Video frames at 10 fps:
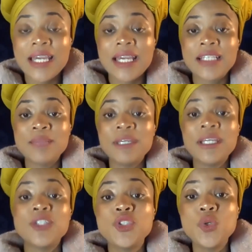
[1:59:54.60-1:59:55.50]
is
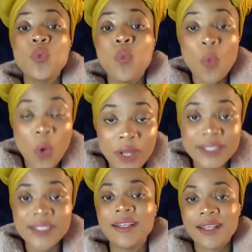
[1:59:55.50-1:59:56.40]
because you want
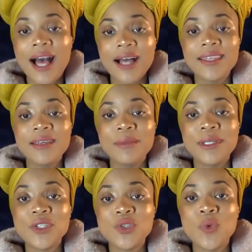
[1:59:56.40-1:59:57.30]
to lock them
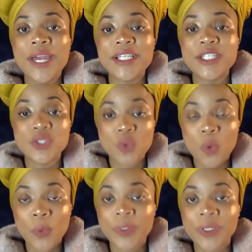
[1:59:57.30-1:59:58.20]
into a
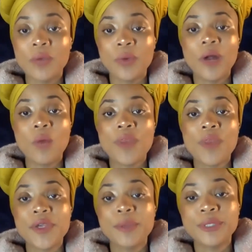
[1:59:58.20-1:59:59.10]
story around what
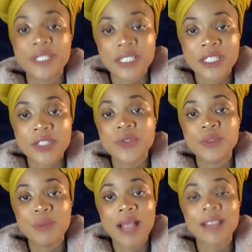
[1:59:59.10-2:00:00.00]
their procedures,
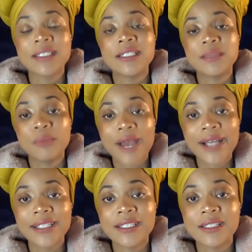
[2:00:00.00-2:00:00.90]
policies, and
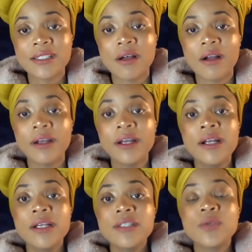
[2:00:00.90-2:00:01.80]
practices are
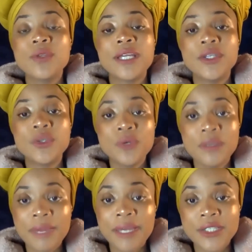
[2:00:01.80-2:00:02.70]
so that you
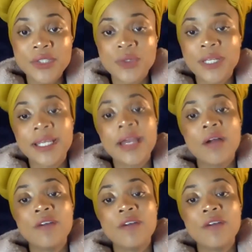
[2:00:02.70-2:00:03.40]
can make sure that they are